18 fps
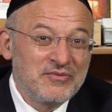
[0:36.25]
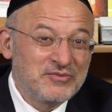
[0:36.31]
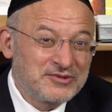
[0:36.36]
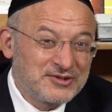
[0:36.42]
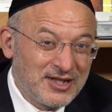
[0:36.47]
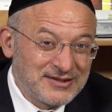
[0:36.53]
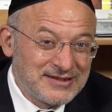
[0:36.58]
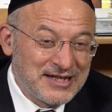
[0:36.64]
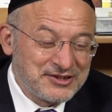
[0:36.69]

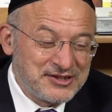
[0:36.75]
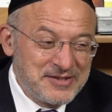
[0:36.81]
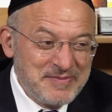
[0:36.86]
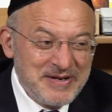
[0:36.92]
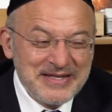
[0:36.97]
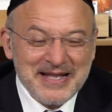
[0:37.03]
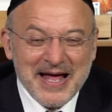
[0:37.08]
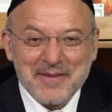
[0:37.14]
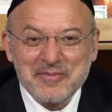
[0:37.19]
doesn't actually
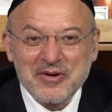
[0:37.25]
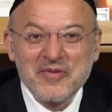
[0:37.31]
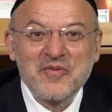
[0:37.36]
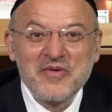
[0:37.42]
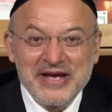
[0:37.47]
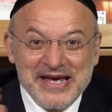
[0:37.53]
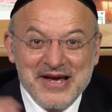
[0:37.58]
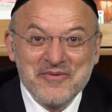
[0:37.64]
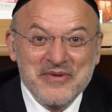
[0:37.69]
mean that, but
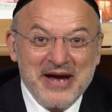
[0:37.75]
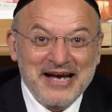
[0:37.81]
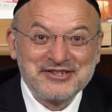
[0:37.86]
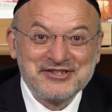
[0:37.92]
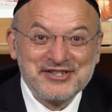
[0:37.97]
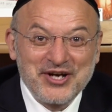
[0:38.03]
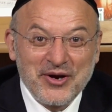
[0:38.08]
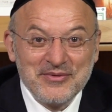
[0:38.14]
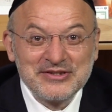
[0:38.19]
here we
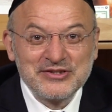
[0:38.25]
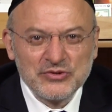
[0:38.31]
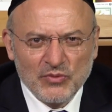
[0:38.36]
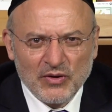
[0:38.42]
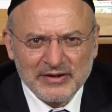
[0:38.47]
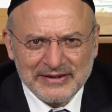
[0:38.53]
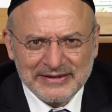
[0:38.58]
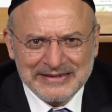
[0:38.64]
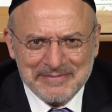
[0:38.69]
actually go into
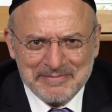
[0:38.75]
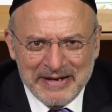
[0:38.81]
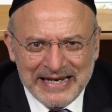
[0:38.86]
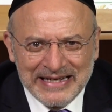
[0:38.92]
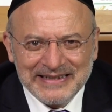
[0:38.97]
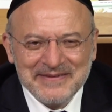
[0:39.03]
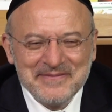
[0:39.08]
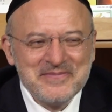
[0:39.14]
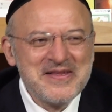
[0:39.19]
what does it
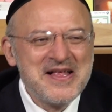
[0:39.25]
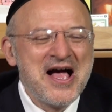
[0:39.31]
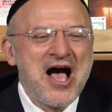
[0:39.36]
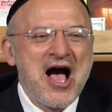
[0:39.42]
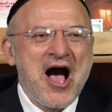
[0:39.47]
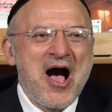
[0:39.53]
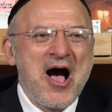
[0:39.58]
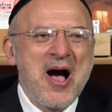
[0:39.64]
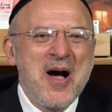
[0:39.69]
mean.
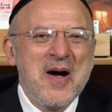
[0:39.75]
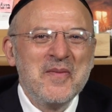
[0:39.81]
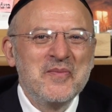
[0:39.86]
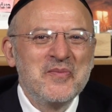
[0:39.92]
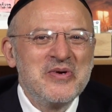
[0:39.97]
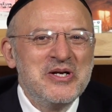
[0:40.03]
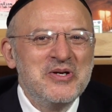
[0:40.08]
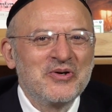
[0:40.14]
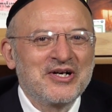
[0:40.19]

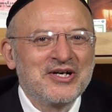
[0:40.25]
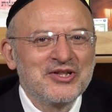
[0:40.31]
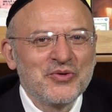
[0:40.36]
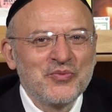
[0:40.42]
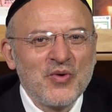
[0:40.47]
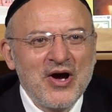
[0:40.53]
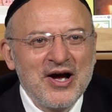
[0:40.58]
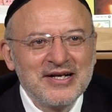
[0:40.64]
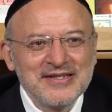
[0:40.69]
We look at the
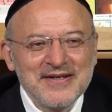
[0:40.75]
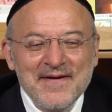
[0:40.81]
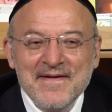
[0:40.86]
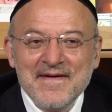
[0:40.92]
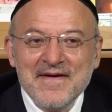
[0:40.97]
word